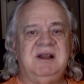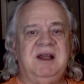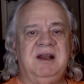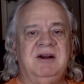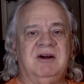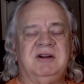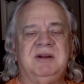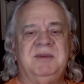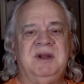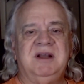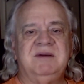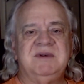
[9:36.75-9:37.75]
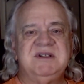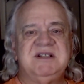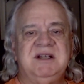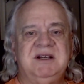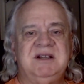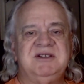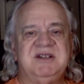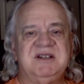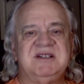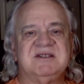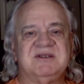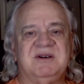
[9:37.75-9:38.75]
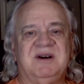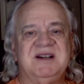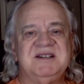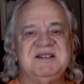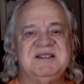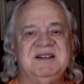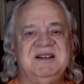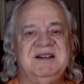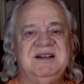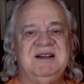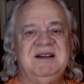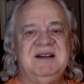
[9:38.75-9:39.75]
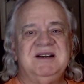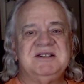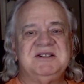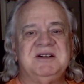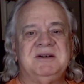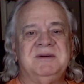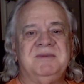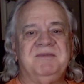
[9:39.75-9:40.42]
and ultimately we see it in Jesus Christ. So